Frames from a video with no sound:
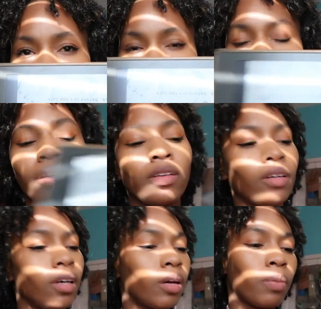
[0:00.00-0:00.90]
that I've clicked on
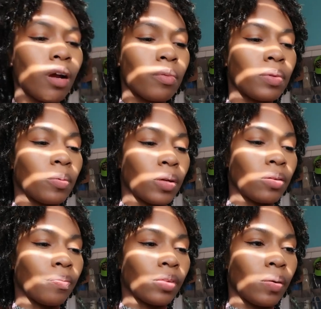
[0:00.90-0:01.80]
it, I probably
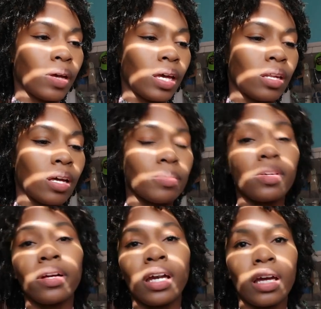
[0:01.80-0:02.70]
will. Go ahead. I'm
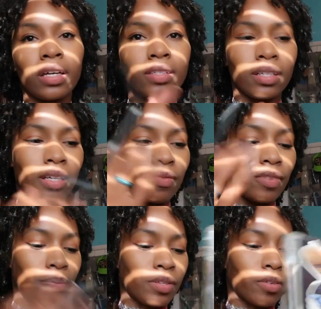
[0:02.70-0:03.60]
sorry, I accidentally
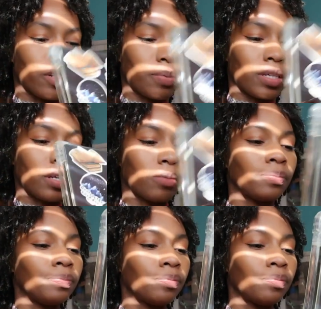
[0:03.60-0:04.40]
flipped the screen upside down.